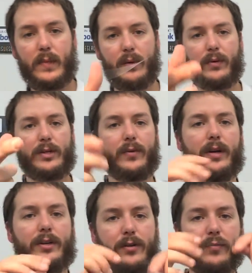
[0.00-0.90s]
and what you
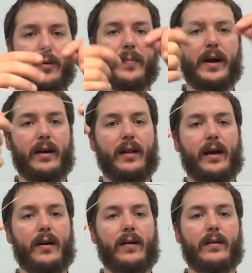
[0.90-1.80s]
want to do for a
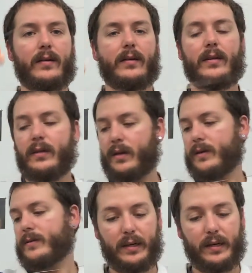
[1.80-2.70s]
parallel
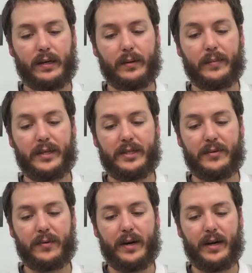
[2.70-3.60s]
is
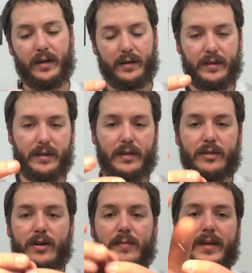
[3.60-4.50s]
you want to
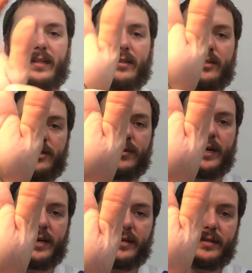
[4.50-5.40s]
try to meet the two
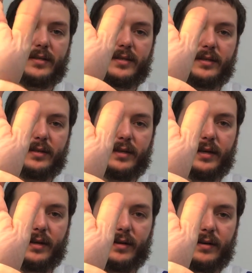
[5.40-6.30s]
ends
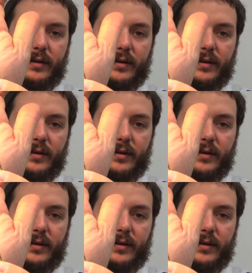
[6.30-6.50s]
here,